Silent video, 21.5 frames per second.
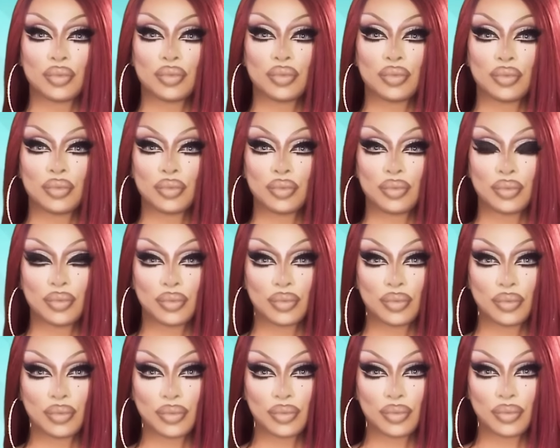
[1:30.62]

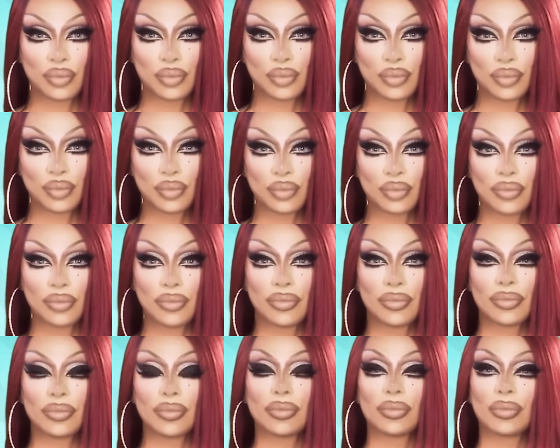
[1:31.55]

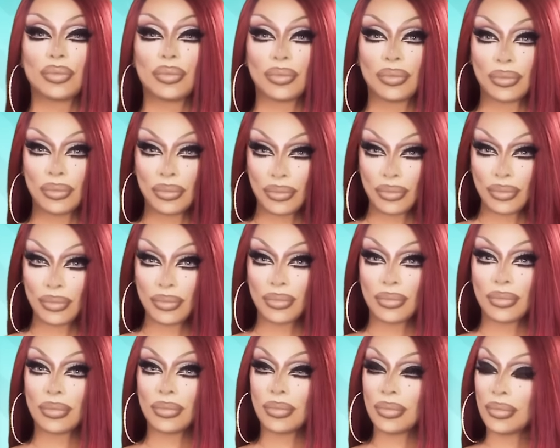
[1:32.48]

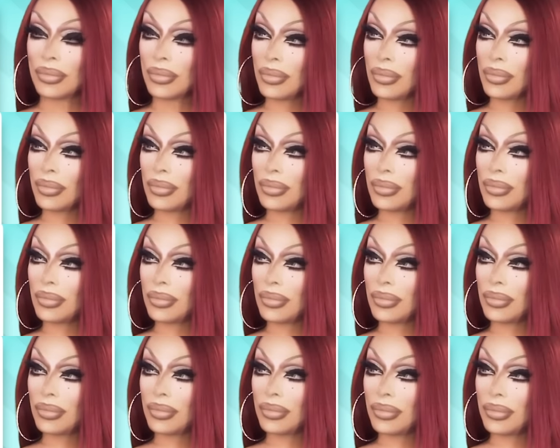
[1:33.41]

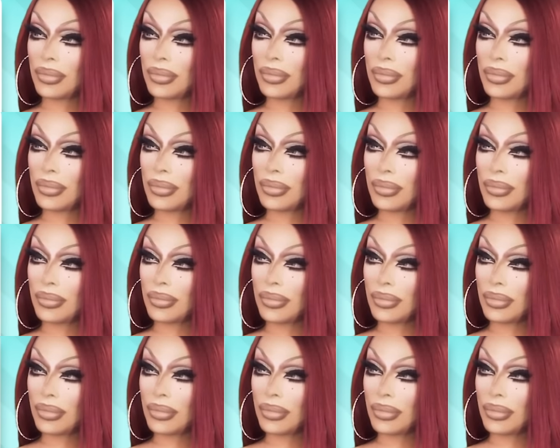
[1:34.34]
The person shown says nothing.